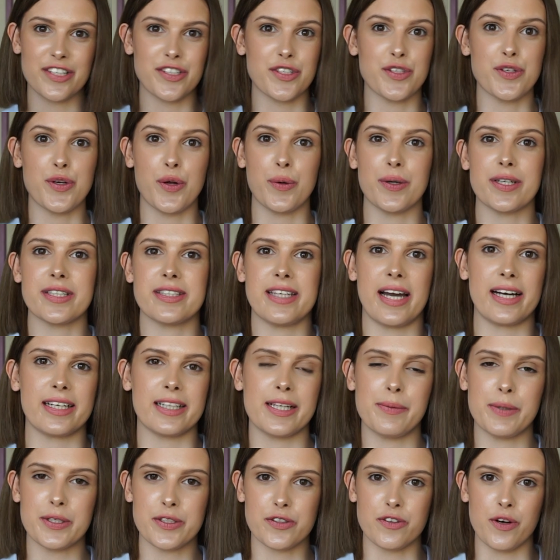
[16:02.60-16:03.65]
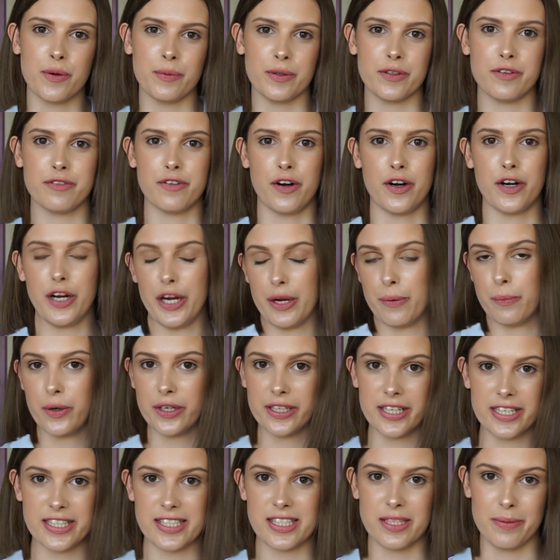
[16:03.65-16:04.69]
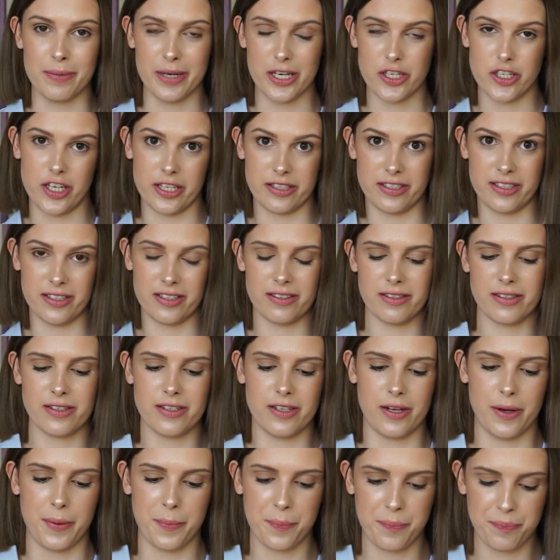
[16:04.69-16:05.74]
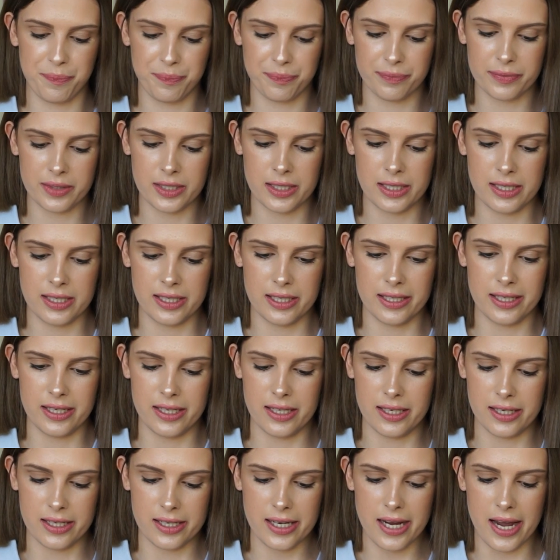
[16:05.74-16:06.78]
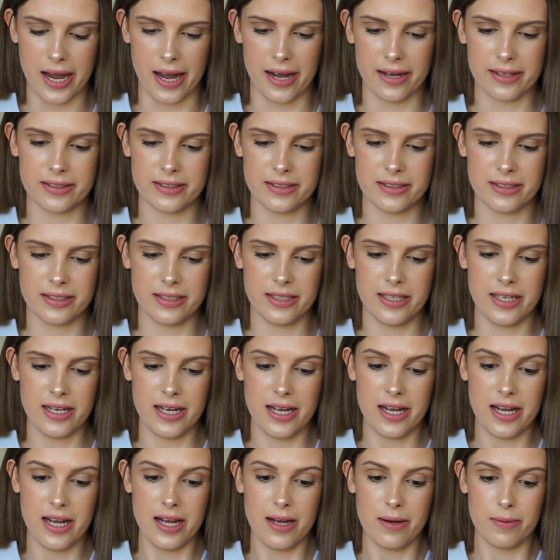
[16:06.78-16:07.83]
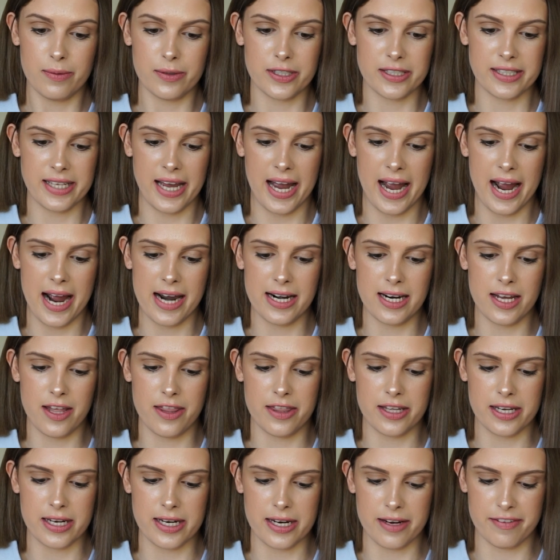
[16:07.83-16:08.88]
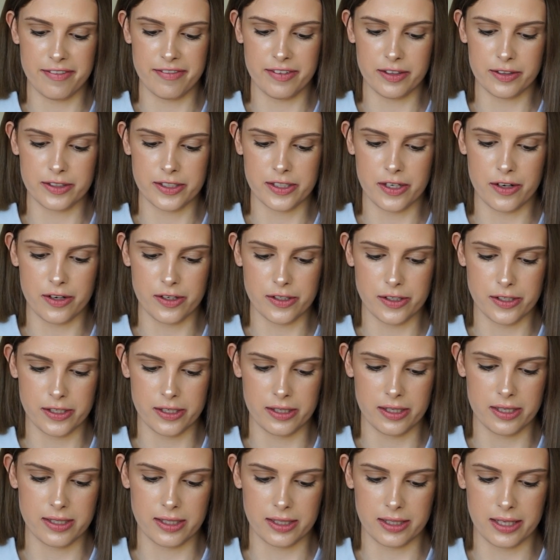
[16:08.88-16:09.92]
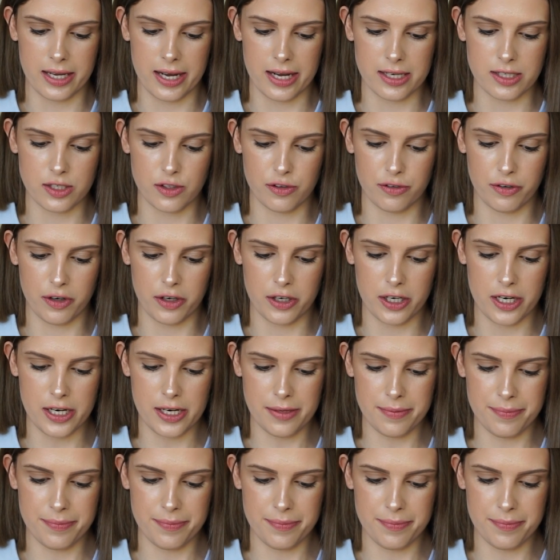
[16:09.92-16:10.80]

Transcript: just know exactly what's wrong with the photo and what needs to be adjusted. So yeah, we'll just add the filter onto this last photo.